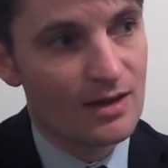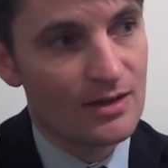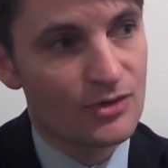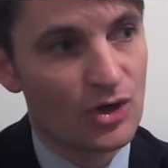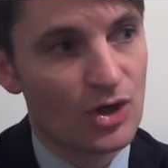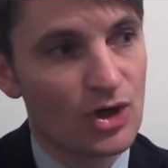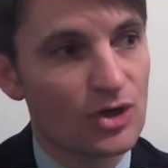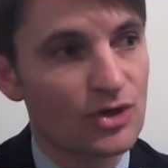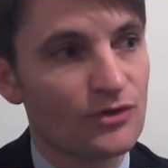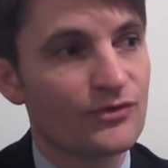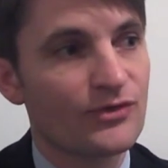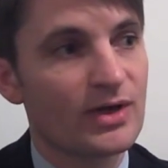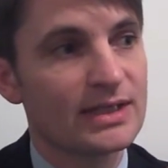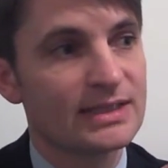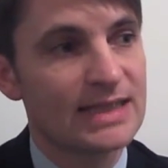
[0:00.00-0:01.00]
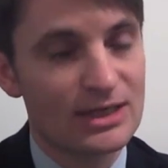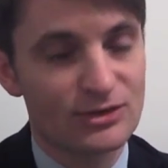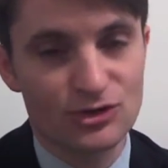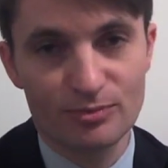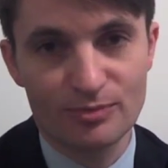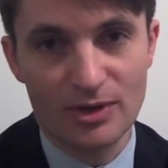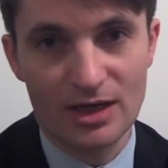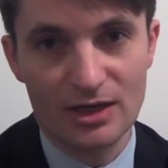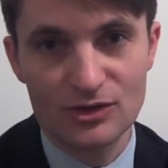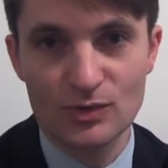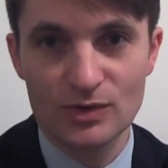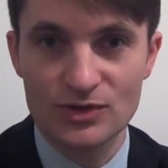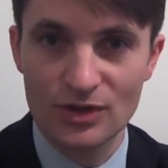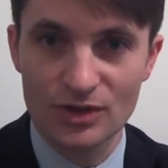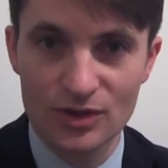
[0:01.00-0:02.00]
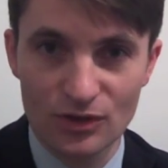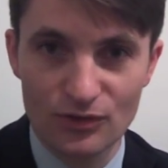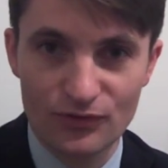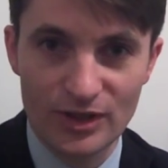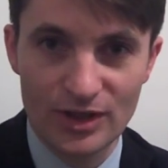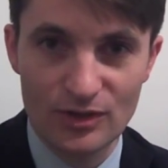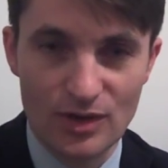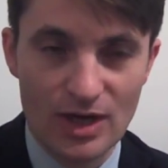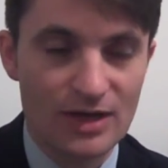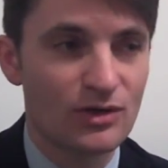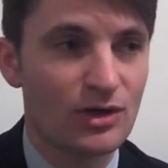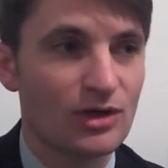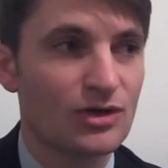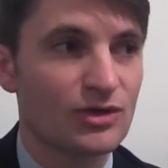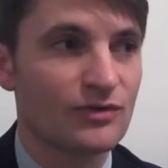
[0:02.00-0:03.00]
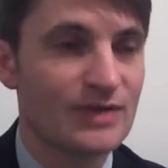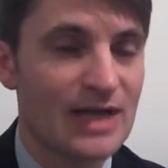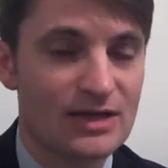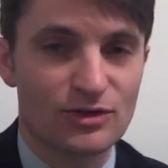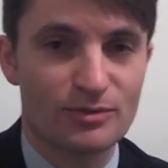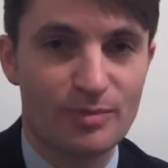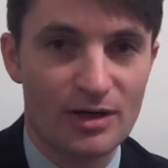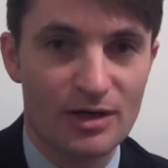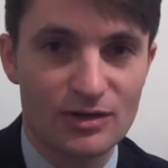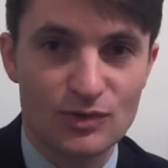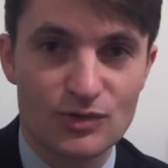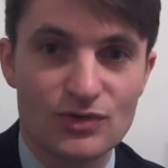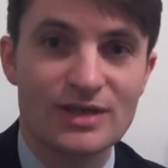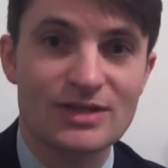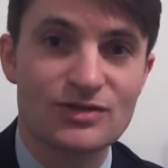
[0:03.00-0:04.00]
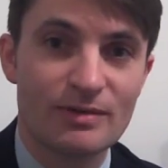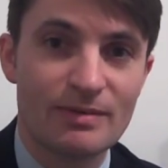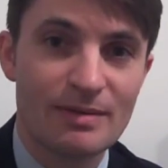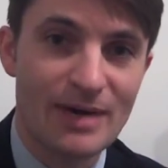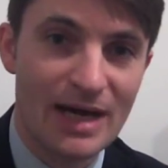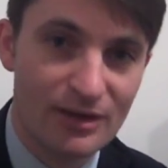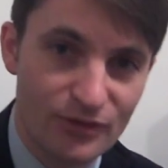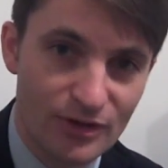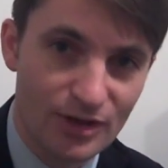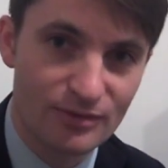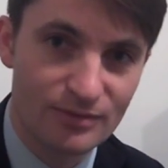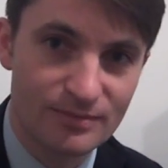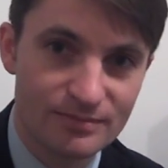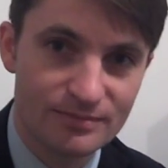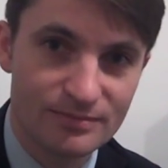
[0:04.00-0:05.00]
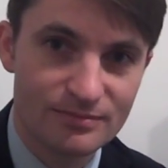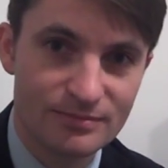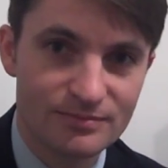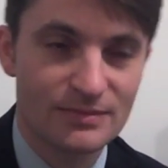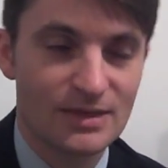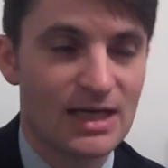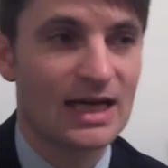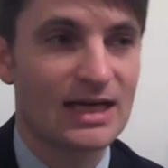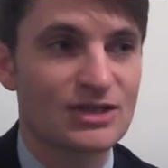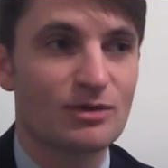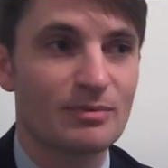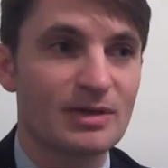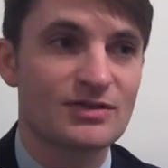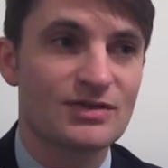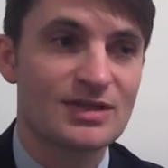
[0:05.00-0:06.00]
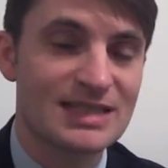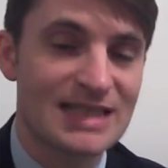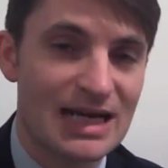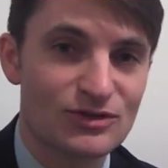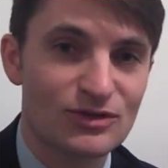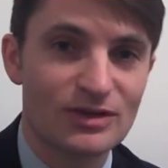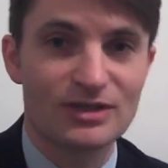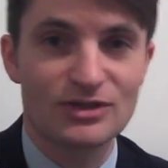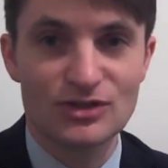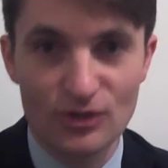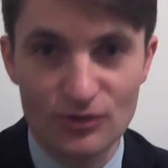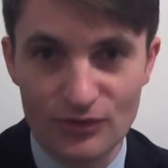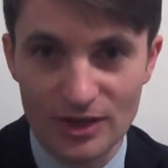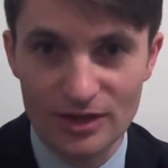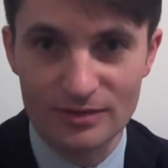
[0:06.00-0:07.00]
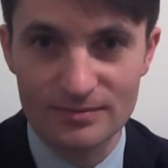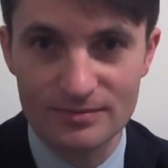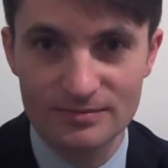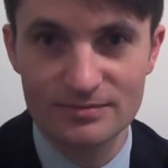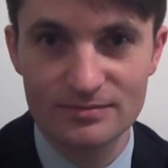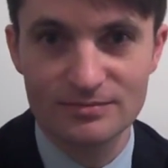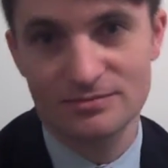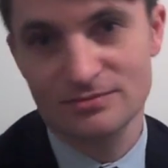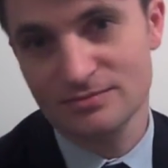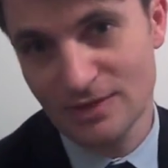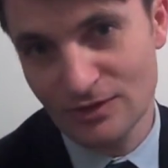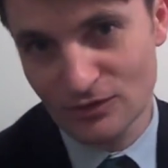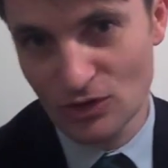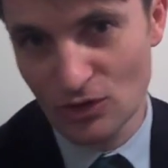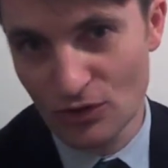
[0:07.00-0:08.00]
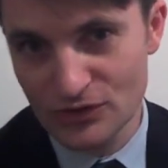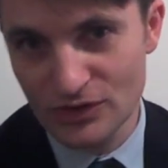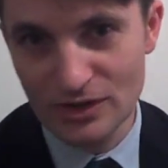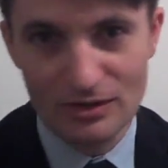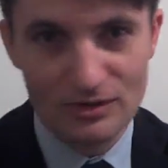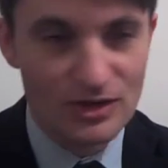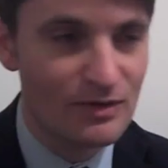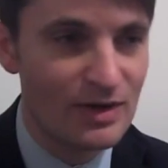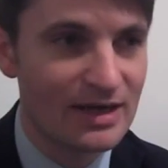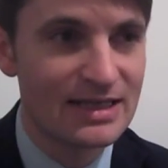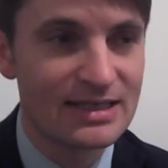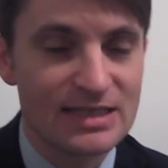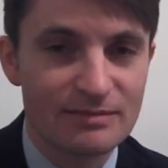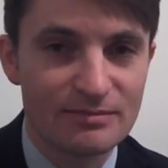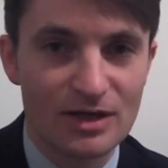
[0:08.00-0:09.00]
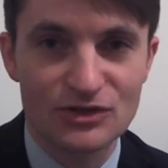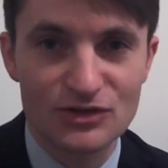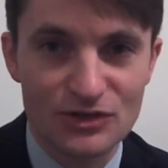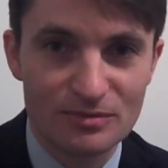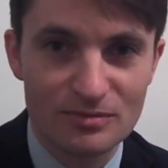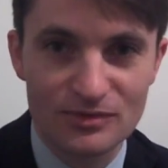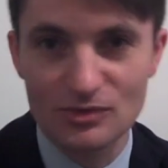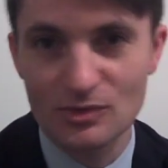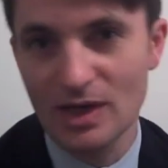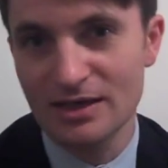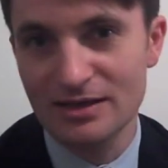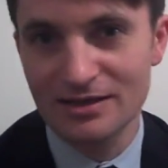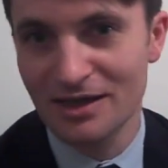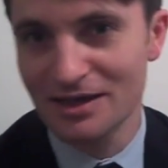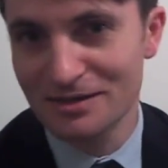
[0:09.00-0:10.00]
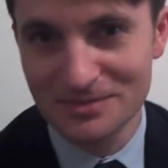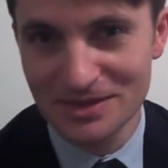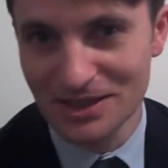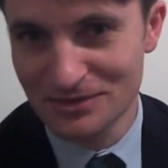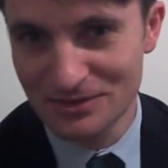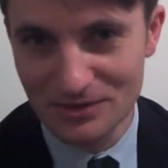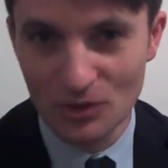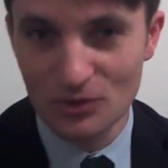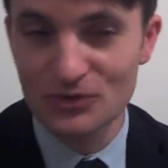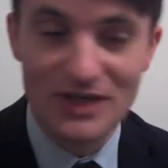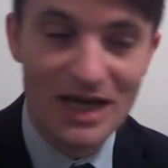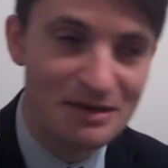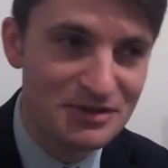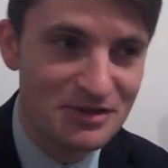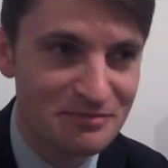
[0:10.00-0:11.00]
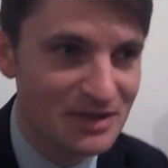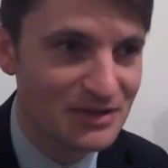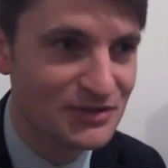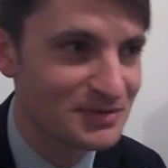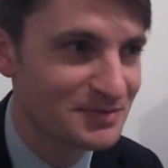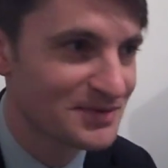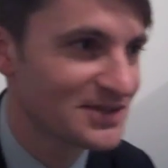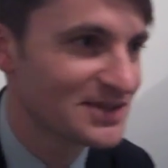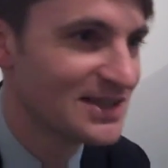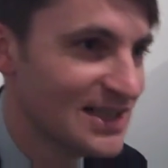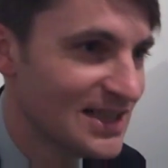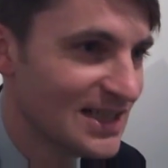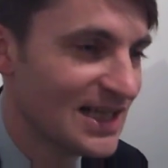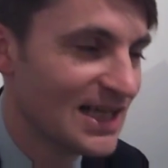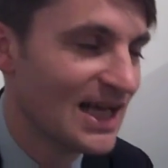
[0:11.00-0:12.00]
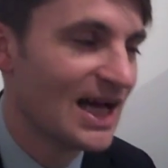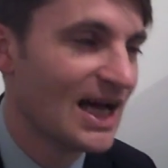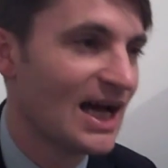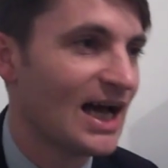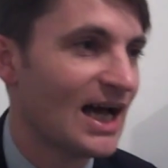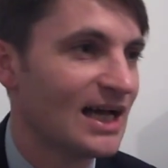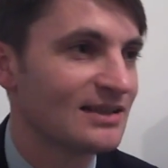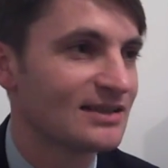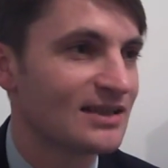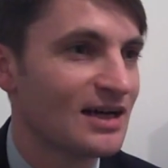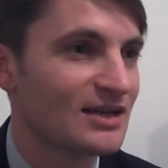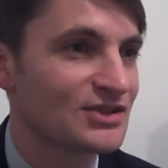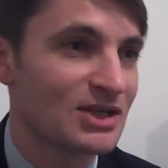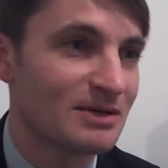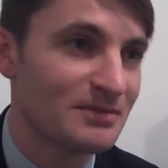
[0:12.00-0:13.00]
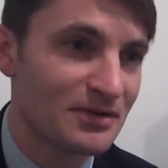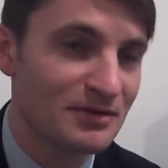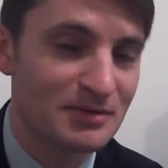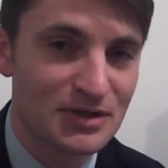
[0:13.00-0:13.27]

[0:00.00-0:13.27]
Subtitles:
there are a lot of natural products which are good for you, and there are a lot of natural products which are extremely bad for you. And it's not because it's natural that it's good for you. Of course, you don't go around eating mushrooms when there are all types of mushrooms, and some of them